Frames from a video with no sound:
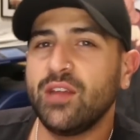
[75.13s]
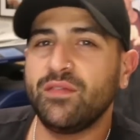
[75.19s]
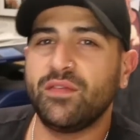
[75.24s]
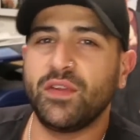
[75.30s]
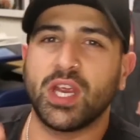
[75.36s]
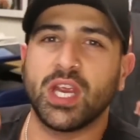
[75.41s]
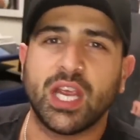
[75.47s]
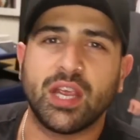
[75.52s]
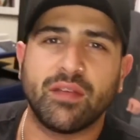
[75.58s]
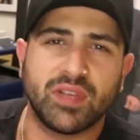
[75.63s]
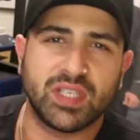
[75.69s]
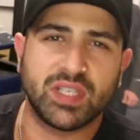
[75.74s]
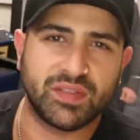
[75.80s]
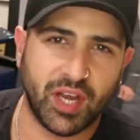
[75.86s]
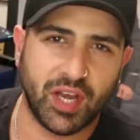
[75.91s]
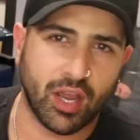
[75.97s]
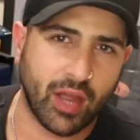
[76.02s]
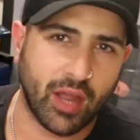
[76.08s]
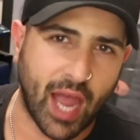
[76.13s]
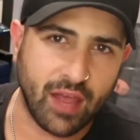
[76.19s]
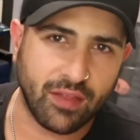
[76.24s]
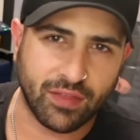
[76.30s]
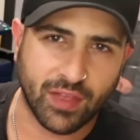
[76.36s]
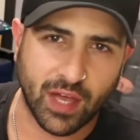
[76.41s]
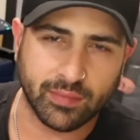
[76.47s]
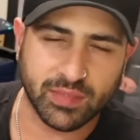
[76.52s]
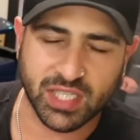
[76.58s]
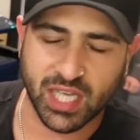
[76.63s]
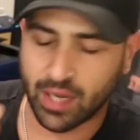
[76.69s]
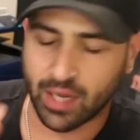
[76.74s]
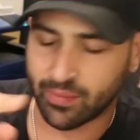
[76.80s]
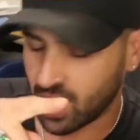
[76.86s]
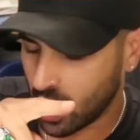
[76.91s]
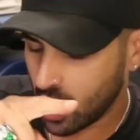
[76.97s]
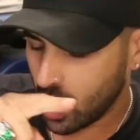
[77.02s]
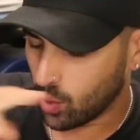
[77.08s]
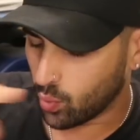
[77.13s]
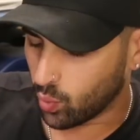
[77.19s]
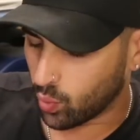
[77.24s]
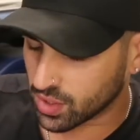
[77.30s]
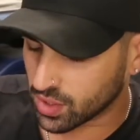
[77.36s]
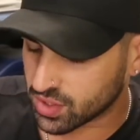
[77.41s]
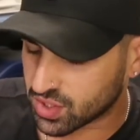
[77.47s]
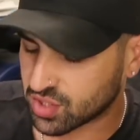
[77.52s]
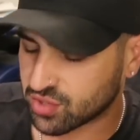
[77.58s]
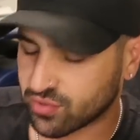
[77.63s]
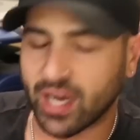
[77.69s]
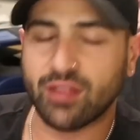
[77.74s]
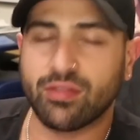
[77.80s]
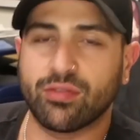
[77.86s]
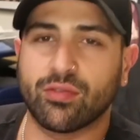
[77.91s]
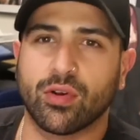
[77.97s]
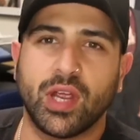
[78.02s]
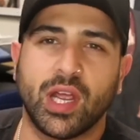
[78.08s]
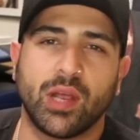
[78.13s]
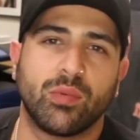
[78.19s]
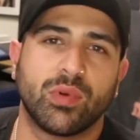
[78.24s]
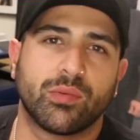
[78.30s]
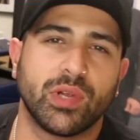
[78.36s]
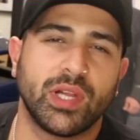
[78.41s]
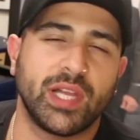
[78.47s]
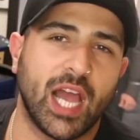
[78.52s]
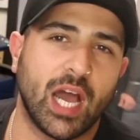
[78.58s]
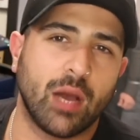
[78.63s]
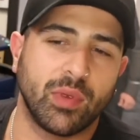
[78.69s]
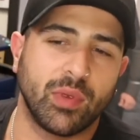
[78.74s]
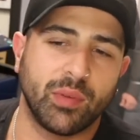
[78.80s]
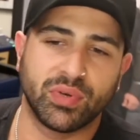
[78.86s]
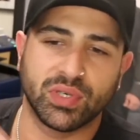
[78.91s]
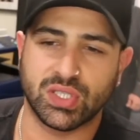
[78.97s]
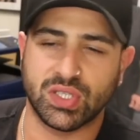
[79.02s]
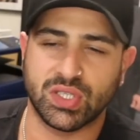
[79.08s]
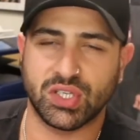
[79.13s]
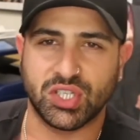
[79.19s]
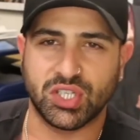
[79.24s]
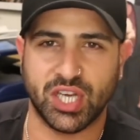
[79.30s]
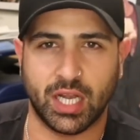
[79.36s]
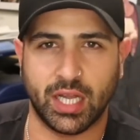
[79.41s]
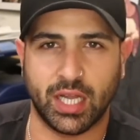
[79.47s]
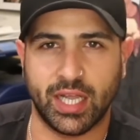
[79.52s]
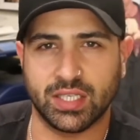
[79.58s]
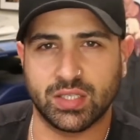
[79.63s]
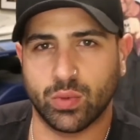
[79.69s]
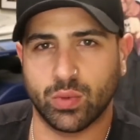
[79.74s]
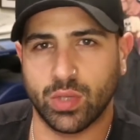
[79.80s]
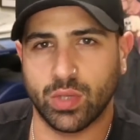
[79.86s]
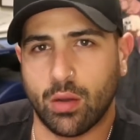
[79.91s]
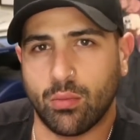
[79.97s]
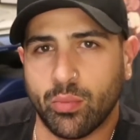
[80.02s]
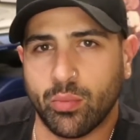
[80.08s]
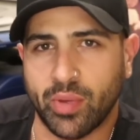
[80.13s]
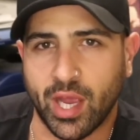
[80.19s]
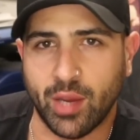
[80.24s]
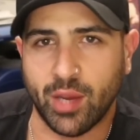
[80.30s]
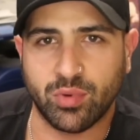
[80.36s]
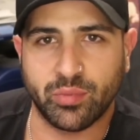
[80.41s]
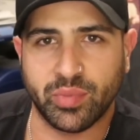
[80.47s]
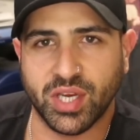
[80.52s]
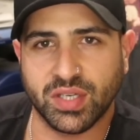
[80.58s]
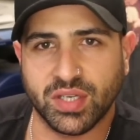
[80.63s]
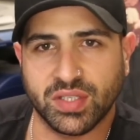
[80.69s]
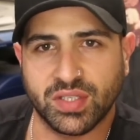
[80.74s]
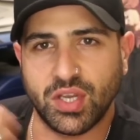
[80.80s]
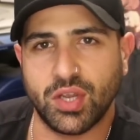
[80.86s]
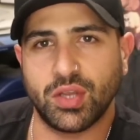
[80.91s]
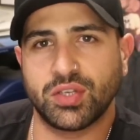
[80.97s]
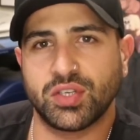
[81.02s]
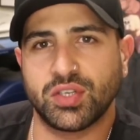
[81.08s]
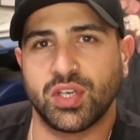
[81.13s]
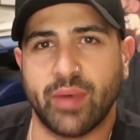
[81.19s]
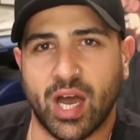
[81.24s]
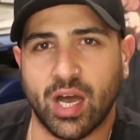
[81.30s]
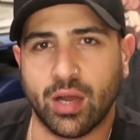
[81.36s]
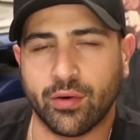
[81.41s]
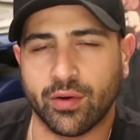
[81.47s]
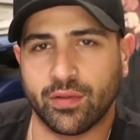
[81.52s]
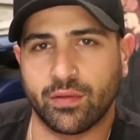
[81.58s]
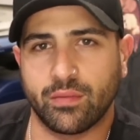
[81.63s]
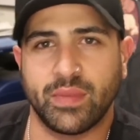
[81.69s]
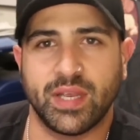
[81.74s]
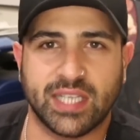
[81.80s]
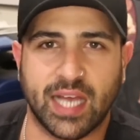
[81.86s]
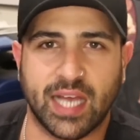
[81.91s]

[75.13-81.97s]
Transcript: if you can give this video a thumbs up, watch it straight through. It would really help me push this channel out to a lot more people, because the YouTube algorithm